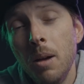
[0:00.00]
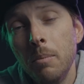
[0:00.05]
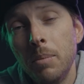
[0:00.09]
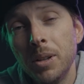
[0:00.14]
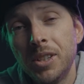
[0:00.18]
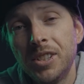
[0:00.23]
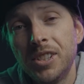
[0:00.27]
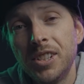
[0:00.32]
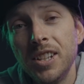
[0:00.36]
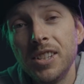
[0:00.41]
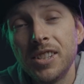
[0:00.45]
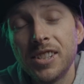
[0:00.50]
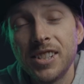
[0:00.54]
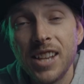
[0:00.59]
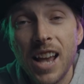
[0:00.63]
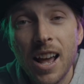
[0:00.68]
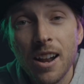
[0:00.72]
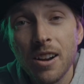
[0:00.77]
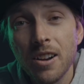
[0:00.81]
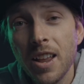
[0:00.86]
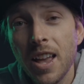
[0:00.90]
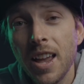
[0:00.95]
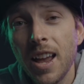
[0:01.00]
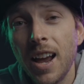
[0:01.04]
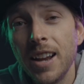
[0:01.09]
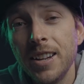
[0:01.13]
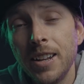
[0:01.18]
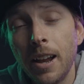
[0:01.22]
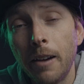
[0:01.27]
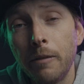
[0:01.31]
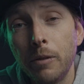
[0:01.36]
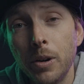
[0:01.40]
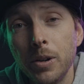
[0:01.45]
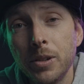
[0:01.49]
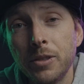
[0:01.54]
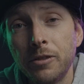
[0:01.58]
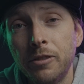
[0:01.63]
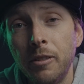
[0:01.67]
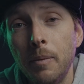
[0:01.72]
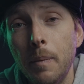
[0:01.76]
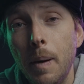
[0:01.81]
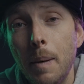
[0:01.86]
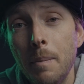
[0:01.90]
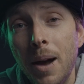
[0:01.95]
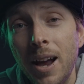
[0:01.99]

but since Saturday I diverged from my